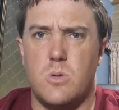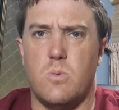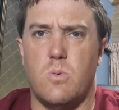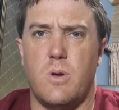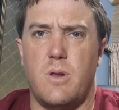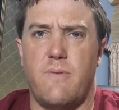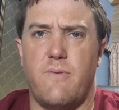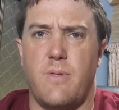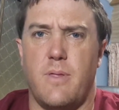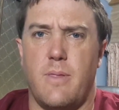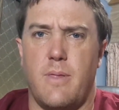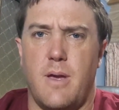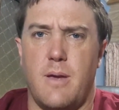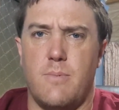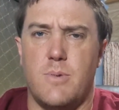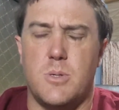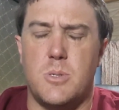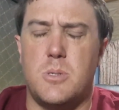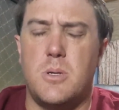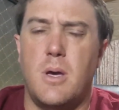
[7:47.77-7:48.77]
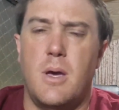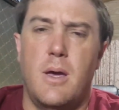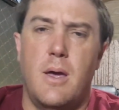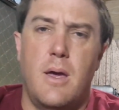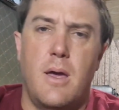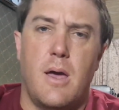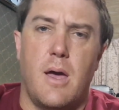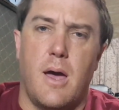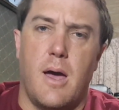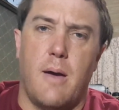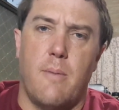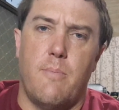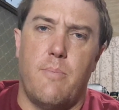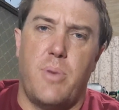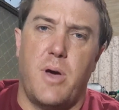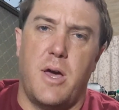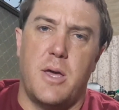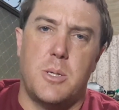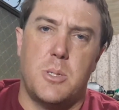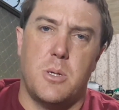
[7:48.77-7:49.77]
whatever the name is
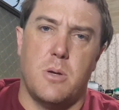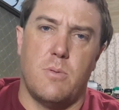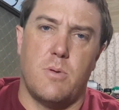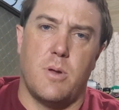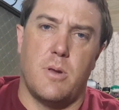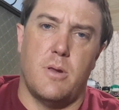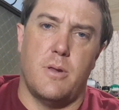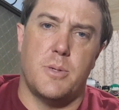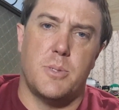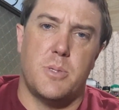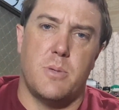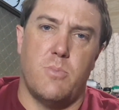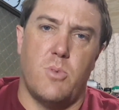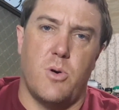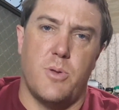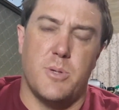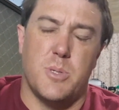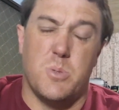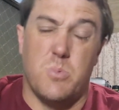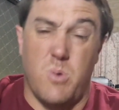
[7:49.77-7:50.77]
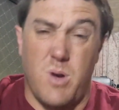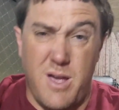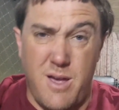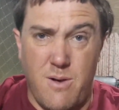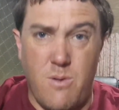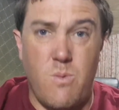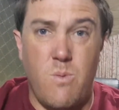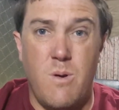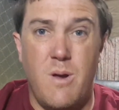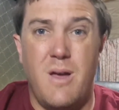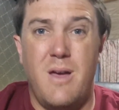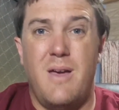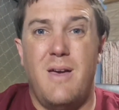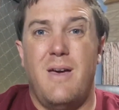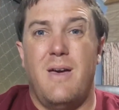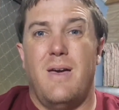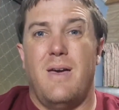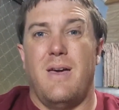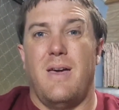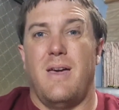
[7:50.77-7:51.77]
page that I'm going to list them on as well,
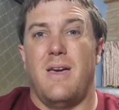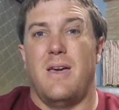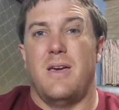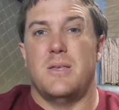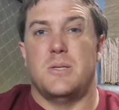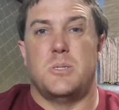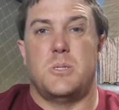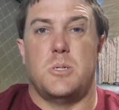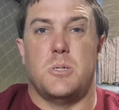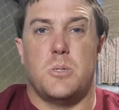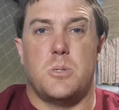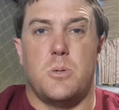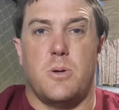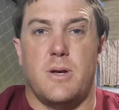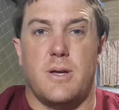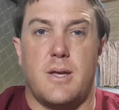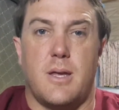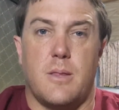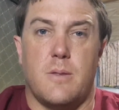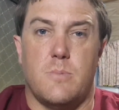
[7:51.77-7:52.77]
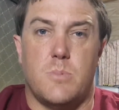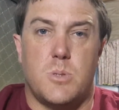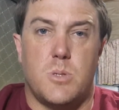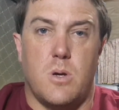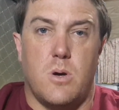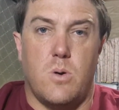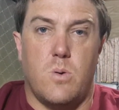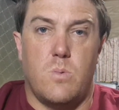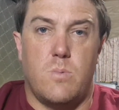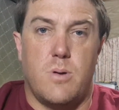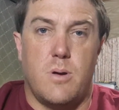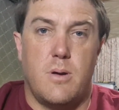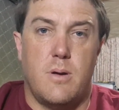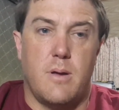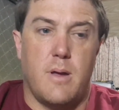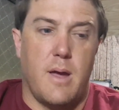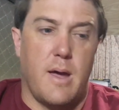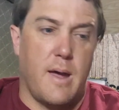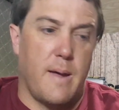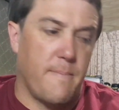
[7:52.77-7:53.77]
and just try and get them sold,
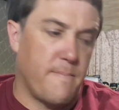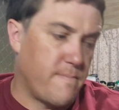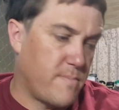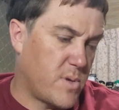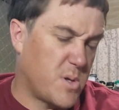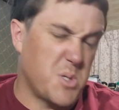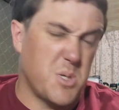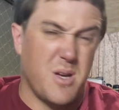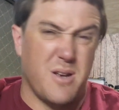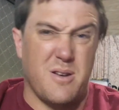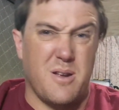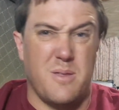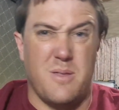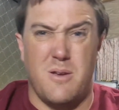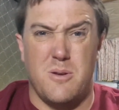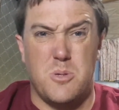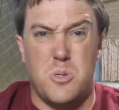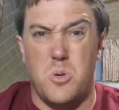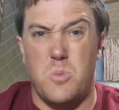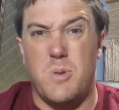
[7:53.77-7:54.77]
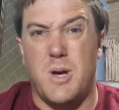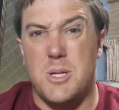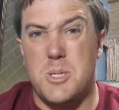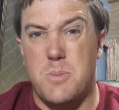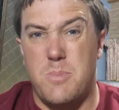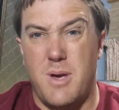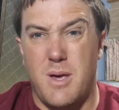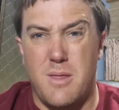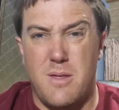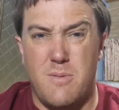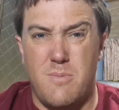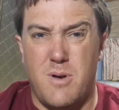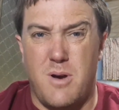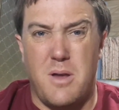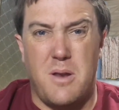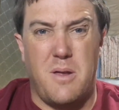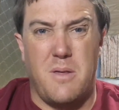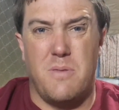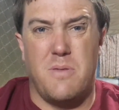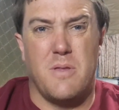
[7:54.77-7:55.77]
because I don't know too much about them.
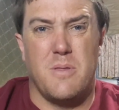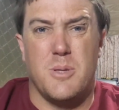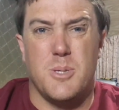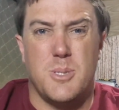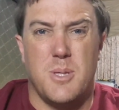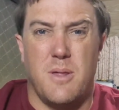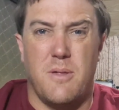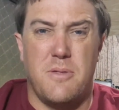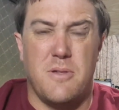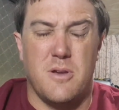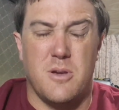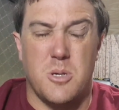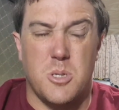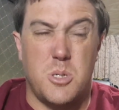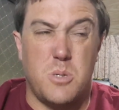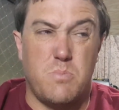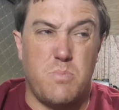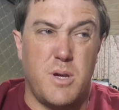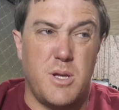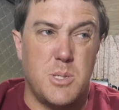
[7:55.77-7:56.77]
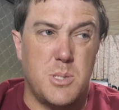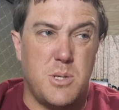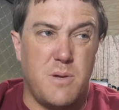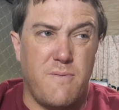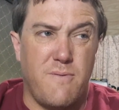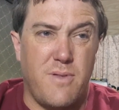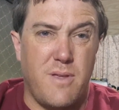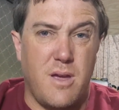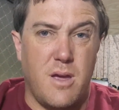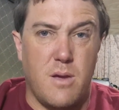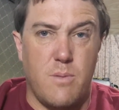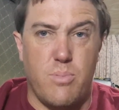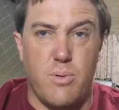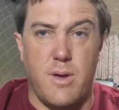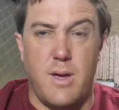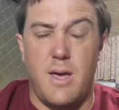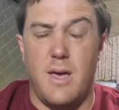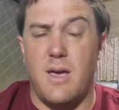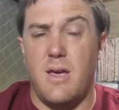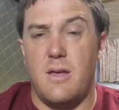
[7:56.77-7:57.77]
I don't think there's anything expensive there,
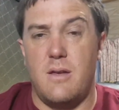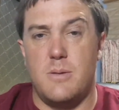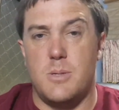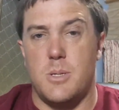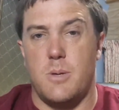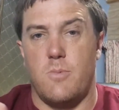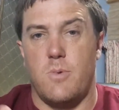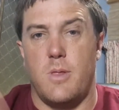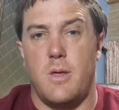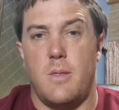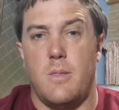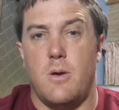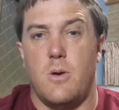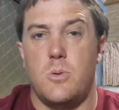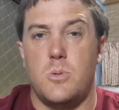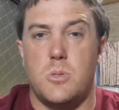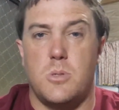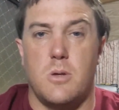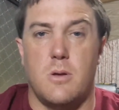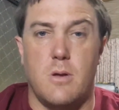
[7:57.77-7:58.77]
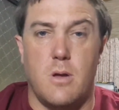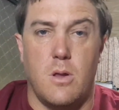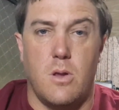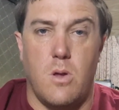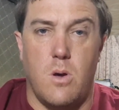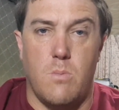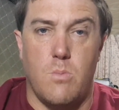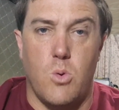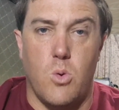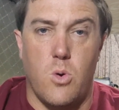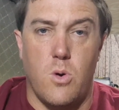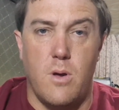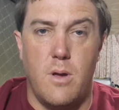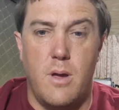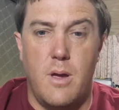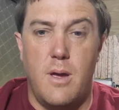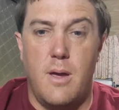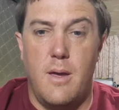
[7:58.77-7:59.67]
but hey, someone that knows a lot more